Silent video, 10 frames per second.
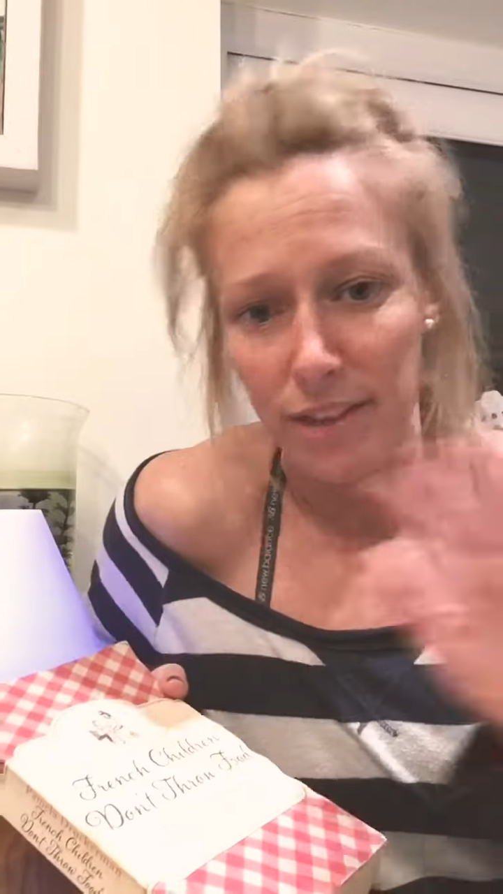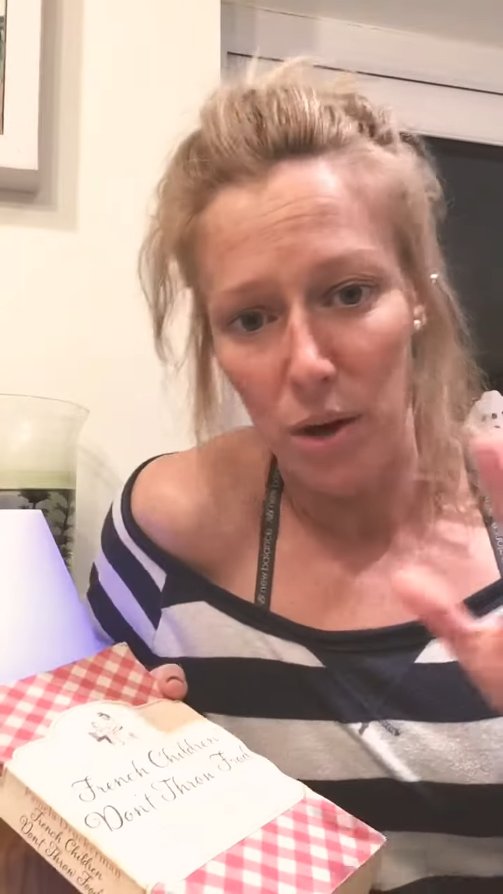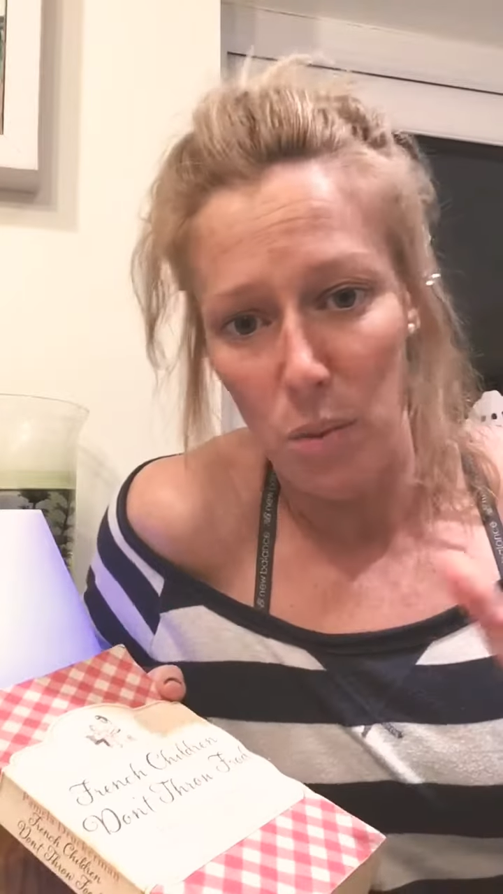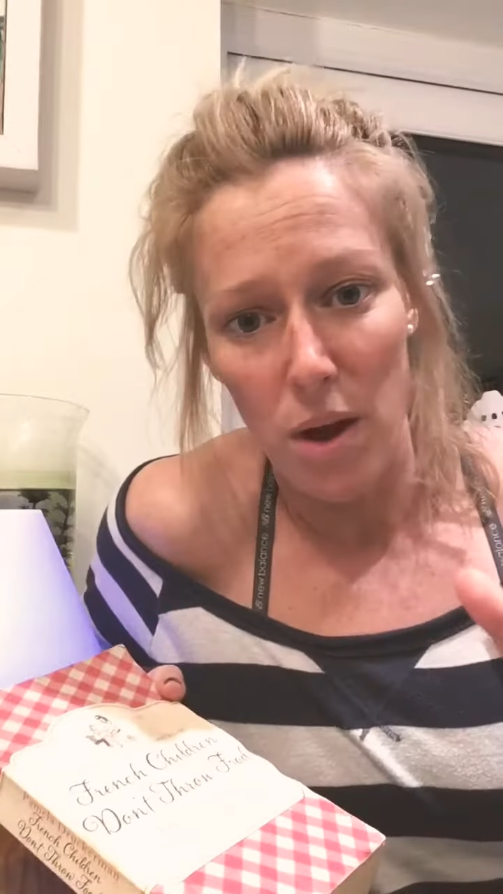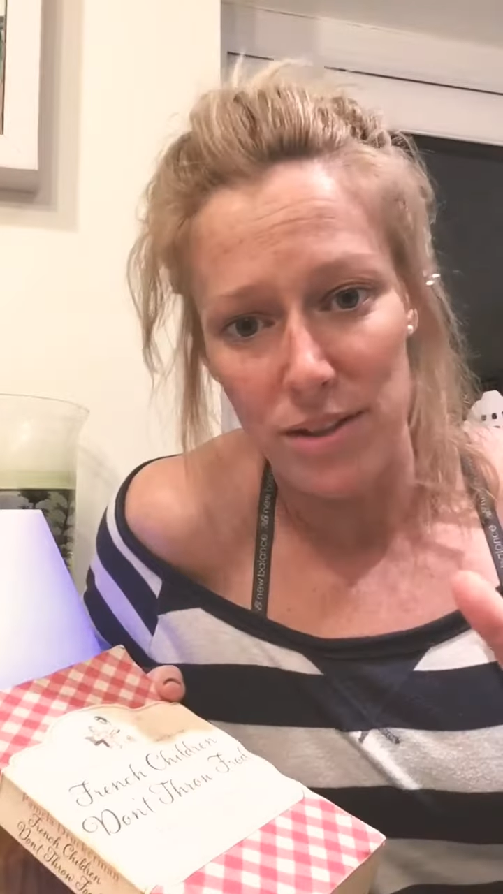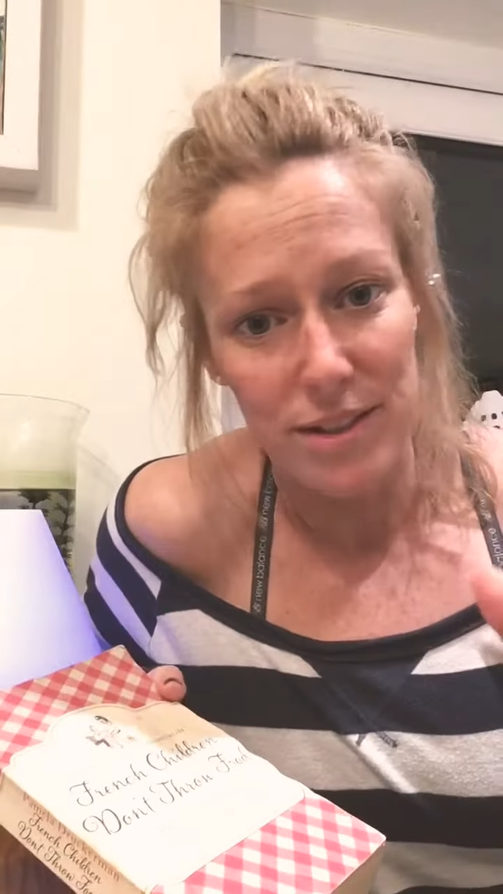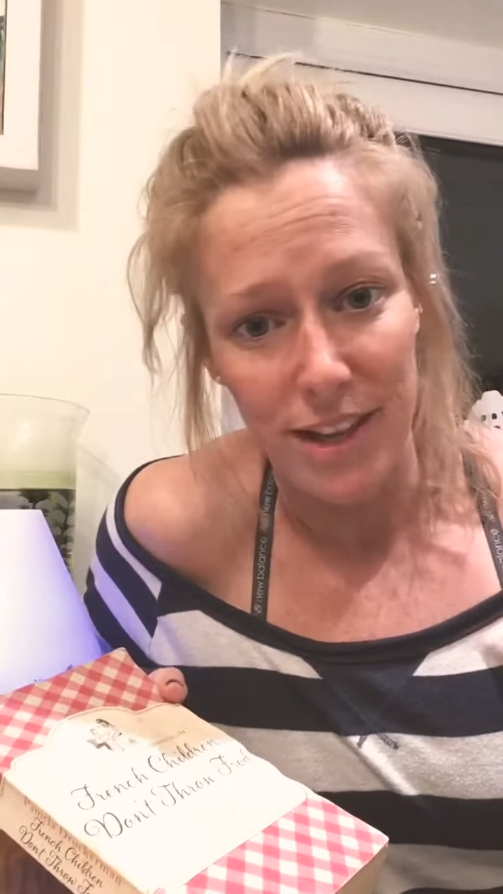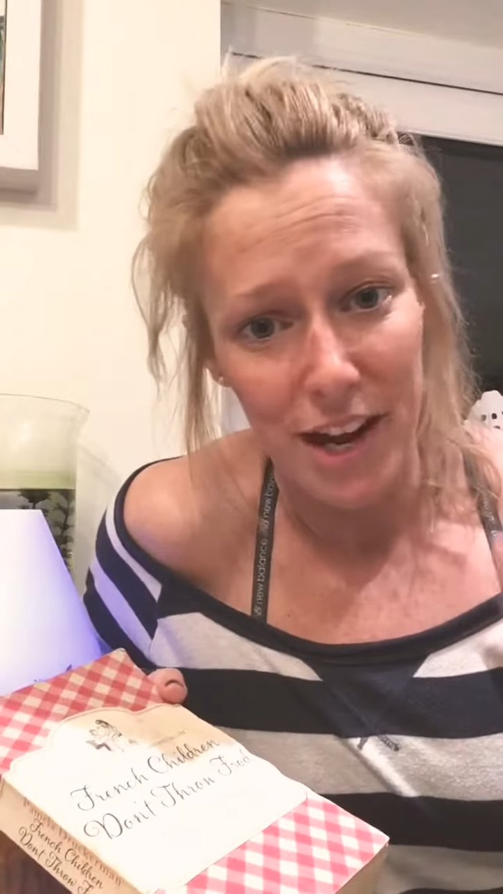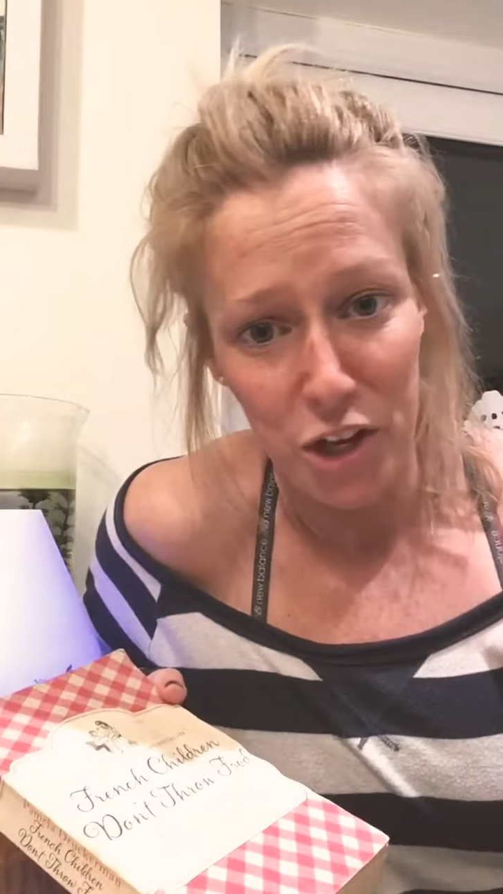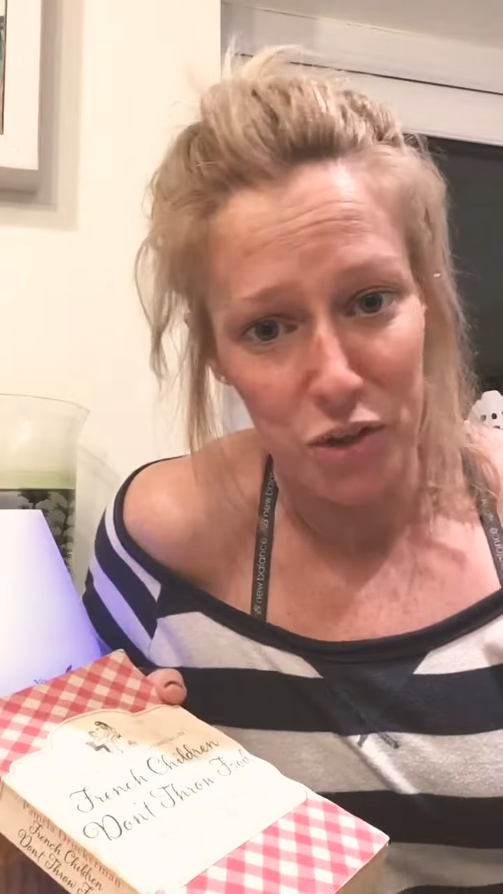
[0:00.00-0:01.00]
there was
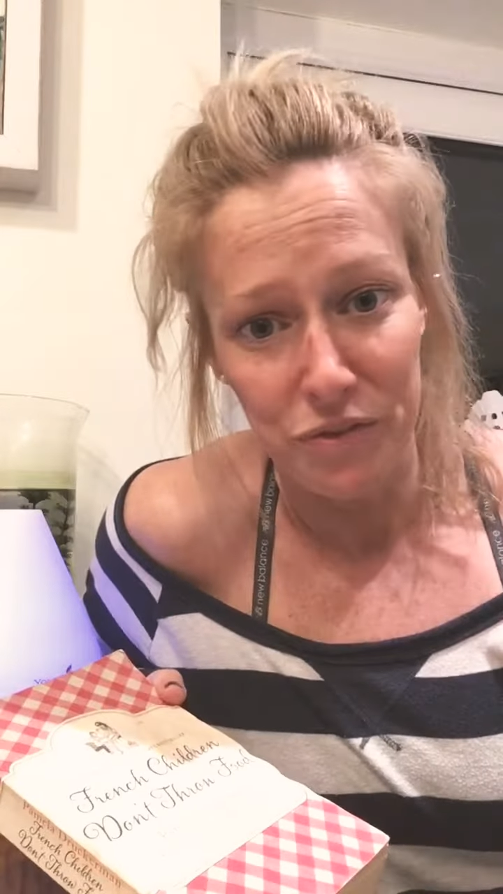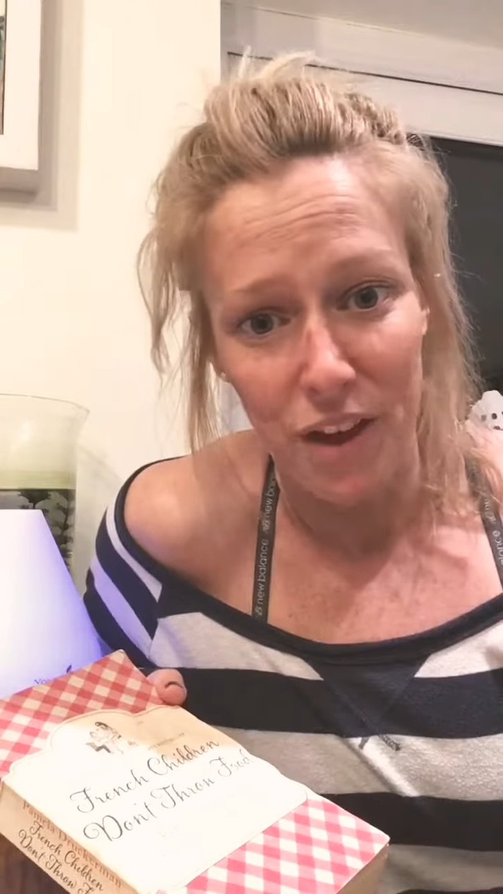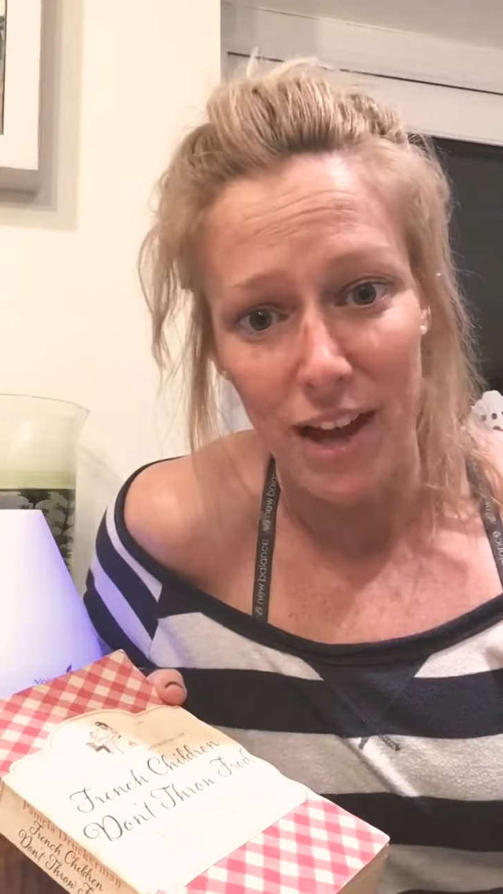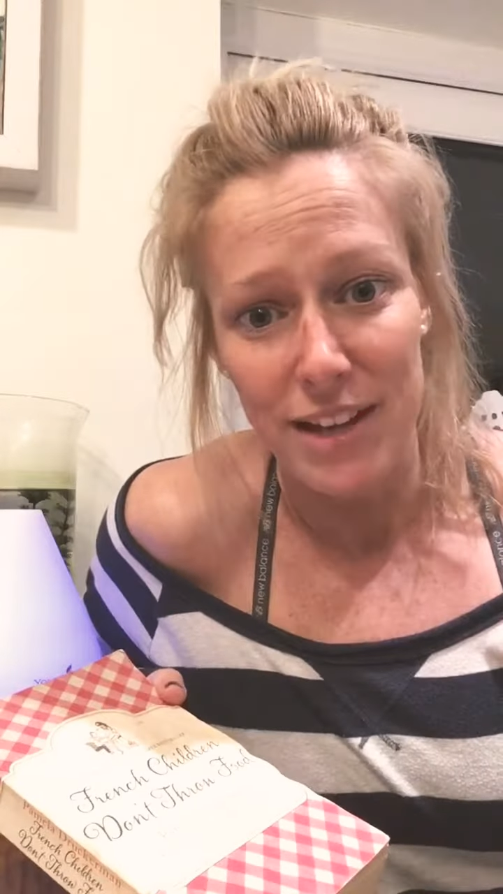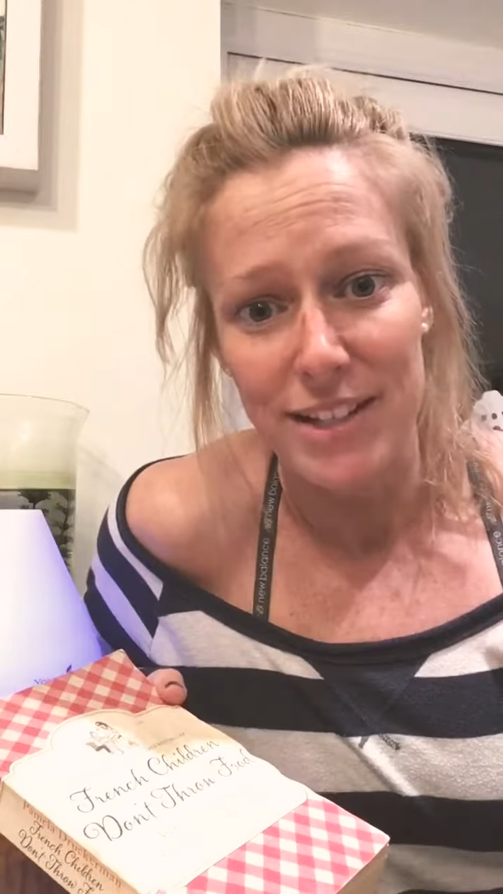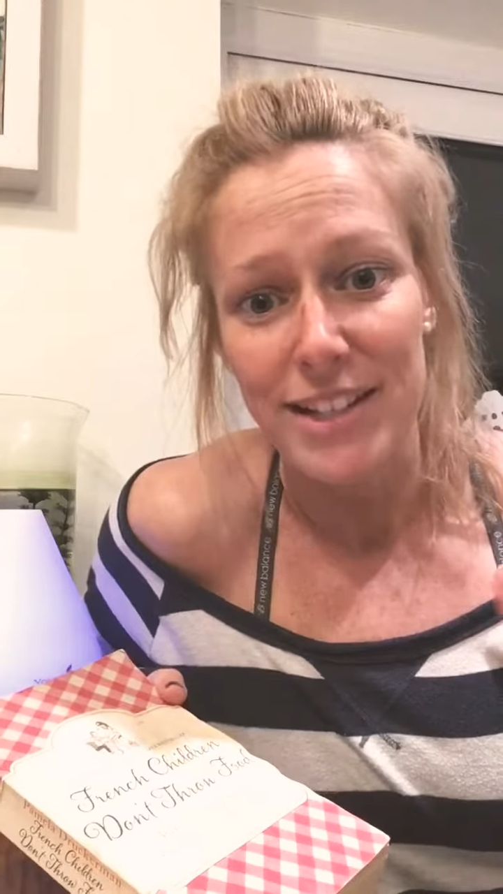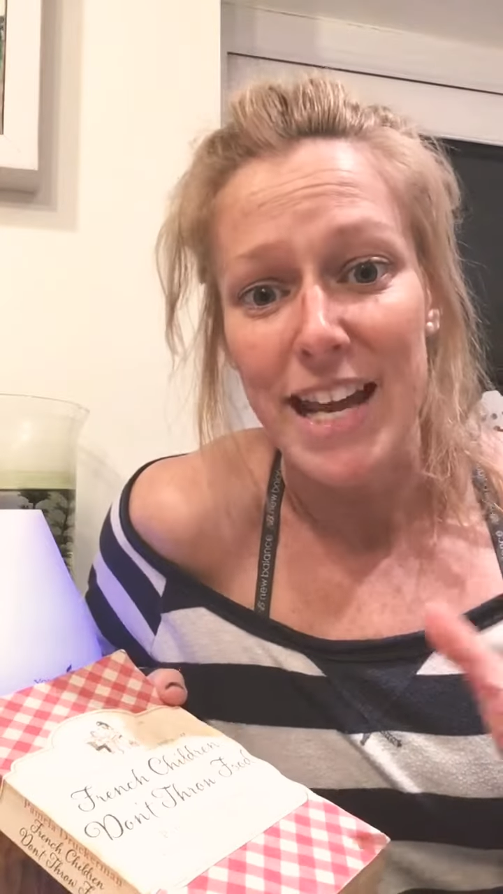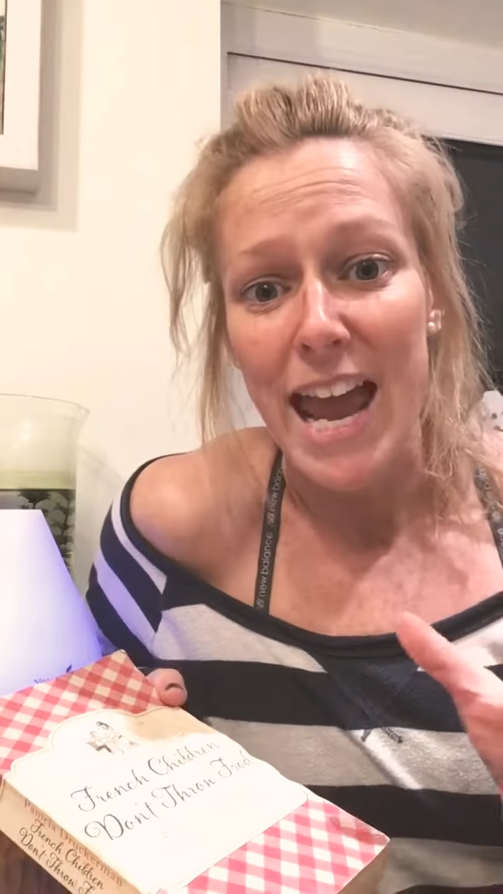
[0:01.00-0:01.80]
that I could find.